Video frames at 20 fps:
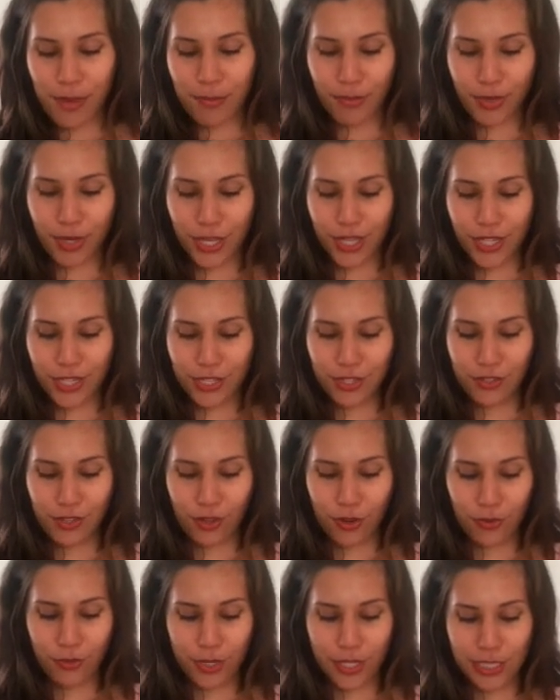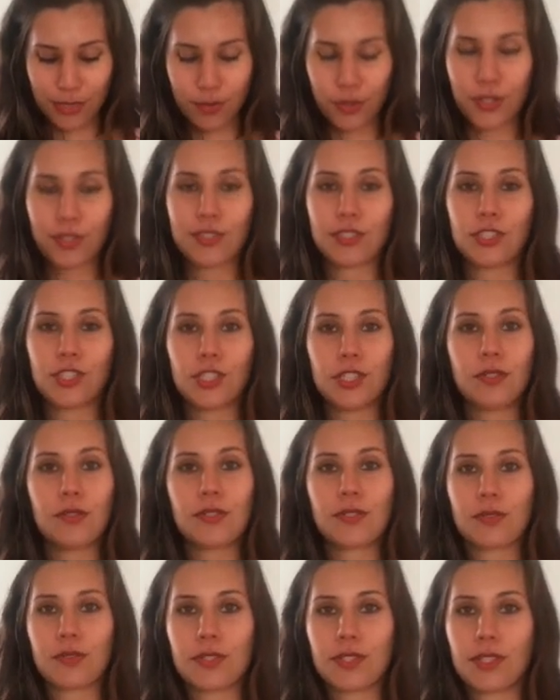But you know, when it's put into
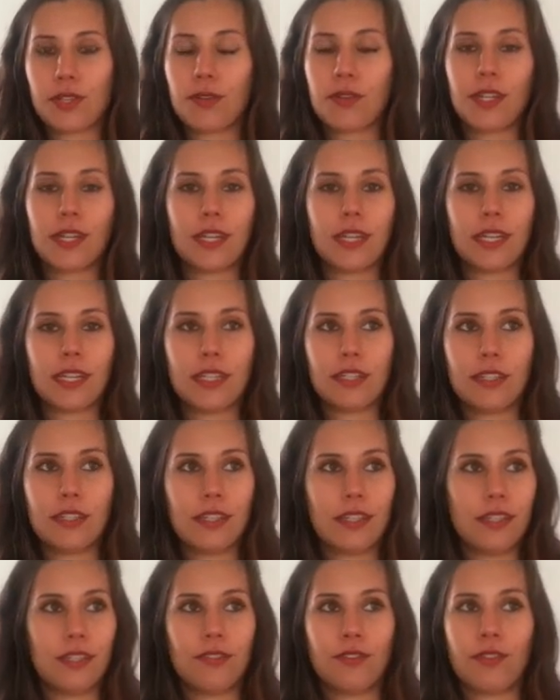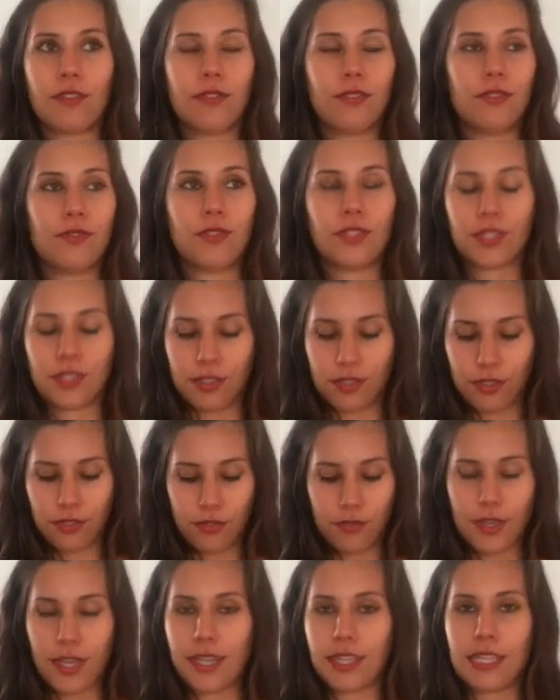juice or soda, you know,
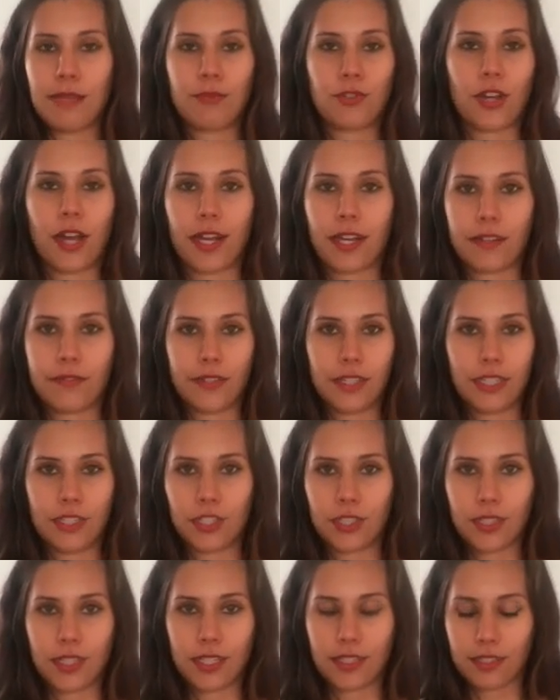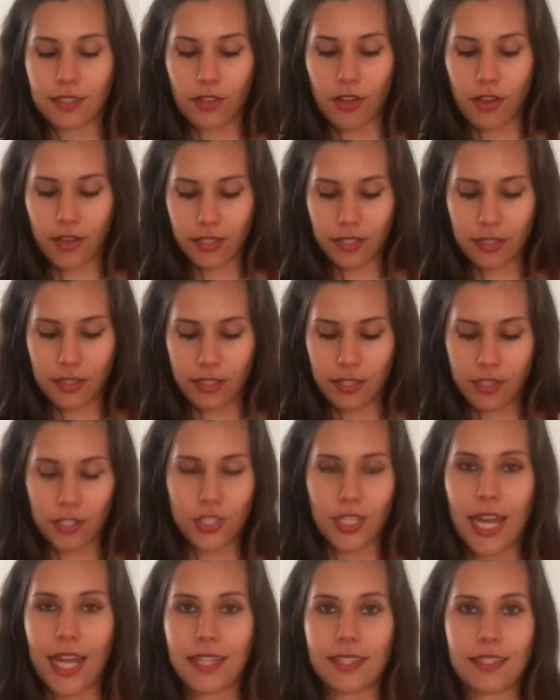you can't keep track of it. It just gets lost. It
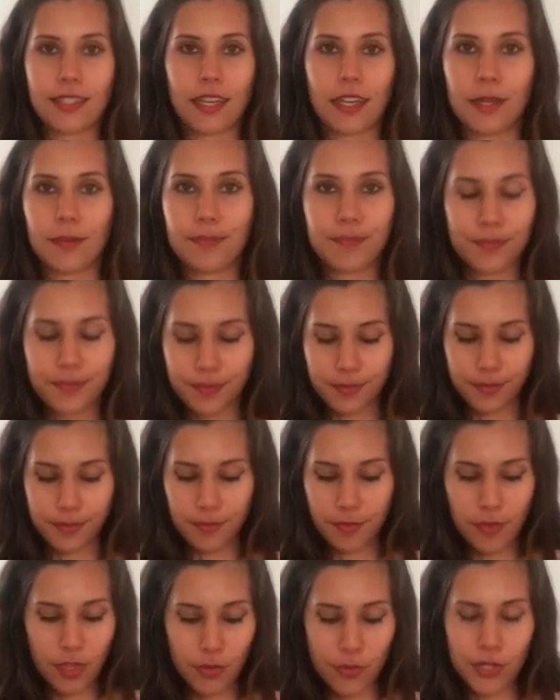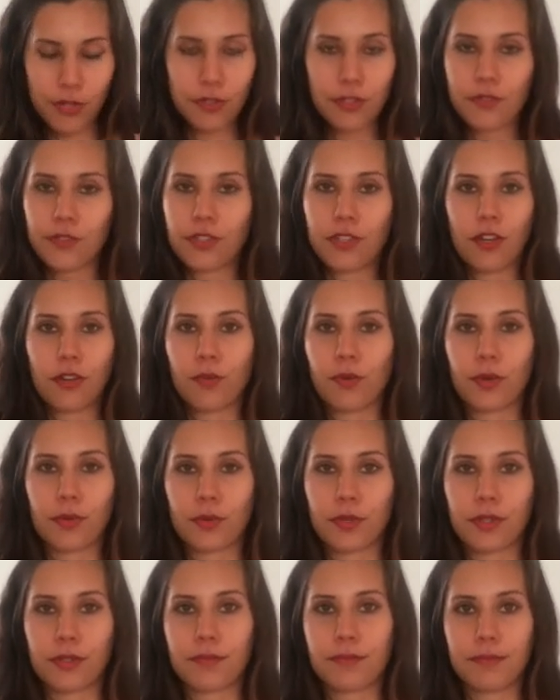just adds up. We don't even know
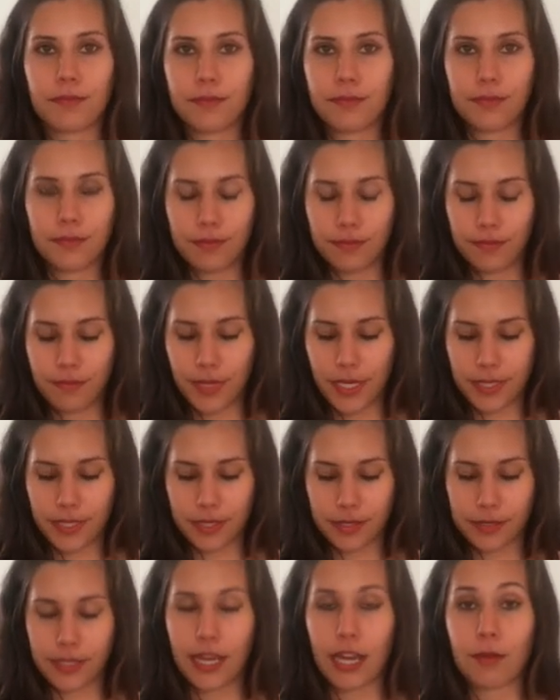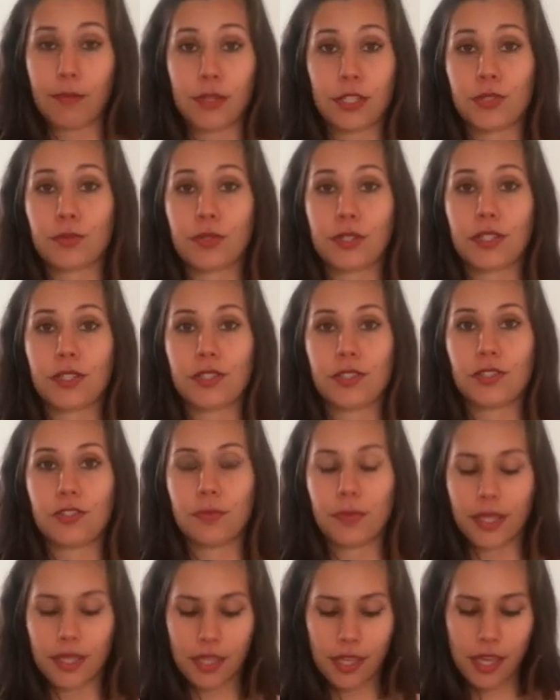how much we're
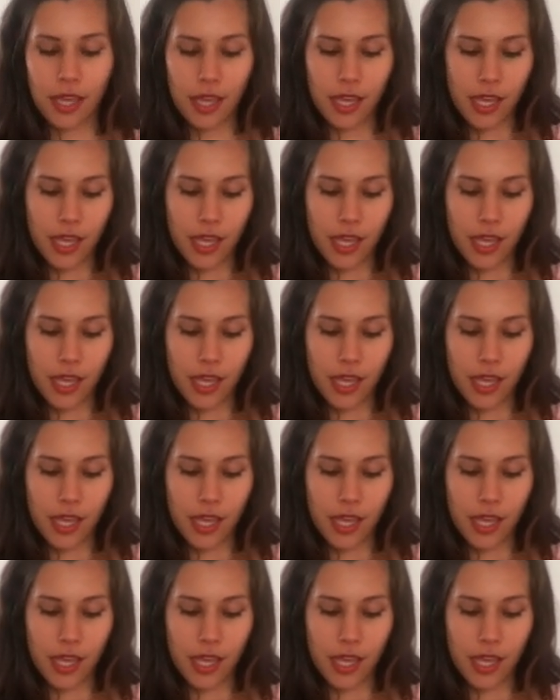consuming.